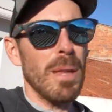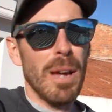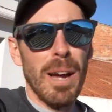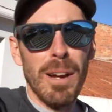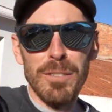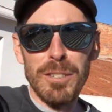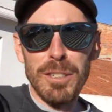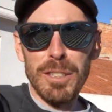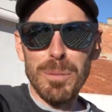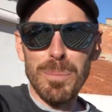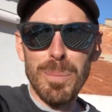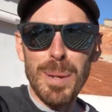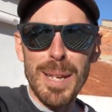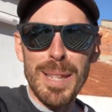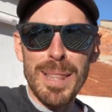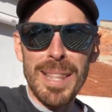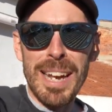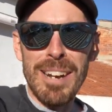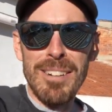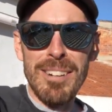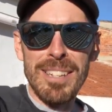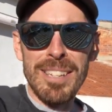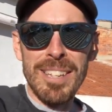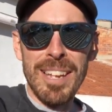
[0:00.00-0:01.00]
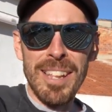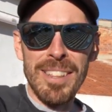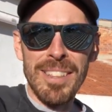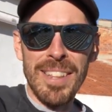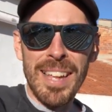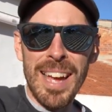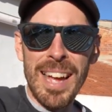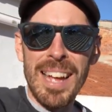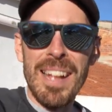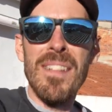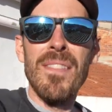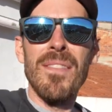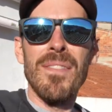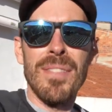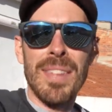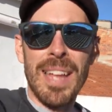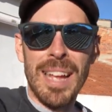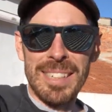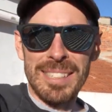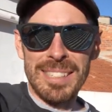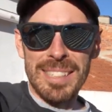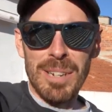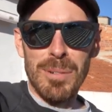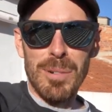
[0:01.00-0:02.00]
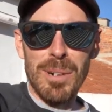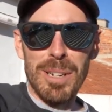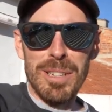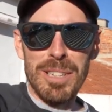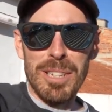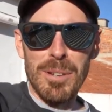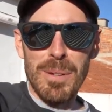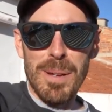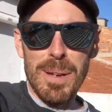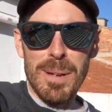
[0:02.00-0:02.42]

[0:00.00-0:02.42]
I've just been there and done that. That's how I do